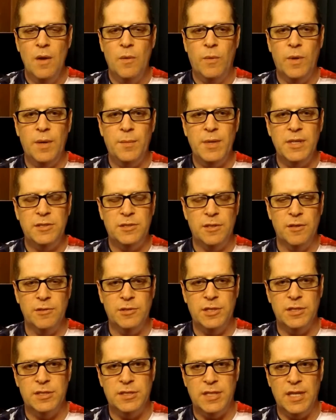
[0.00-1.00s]
One of my
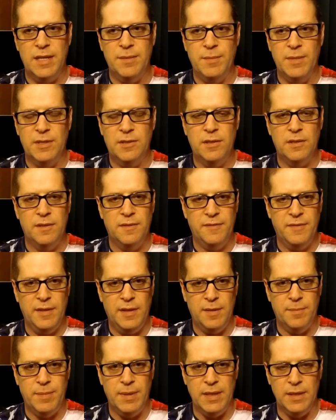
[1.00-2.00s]
searches led me to the
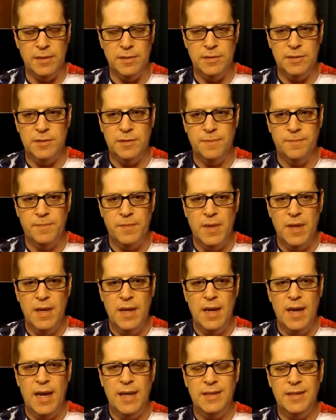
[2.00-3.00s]
Philippines.
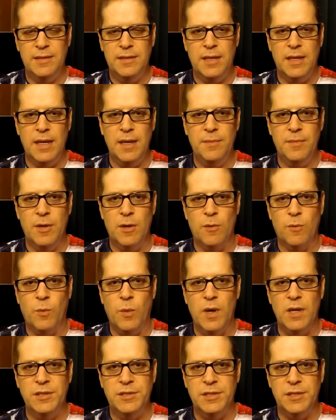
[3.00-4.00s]
At the time, there
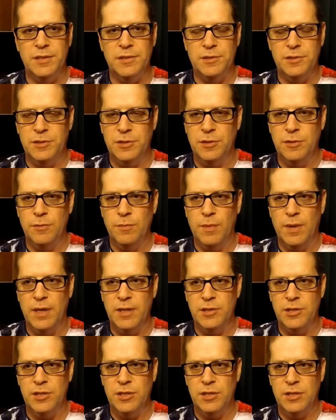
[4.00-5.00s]
wasn't too
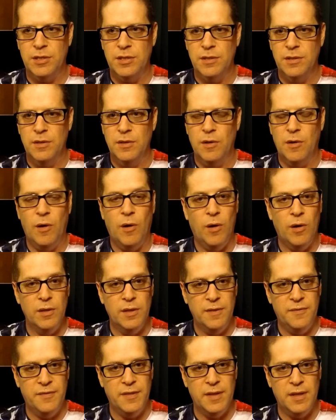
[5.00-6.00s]
much on
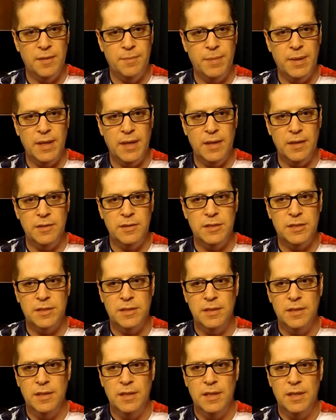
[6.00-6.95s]
the Philippines.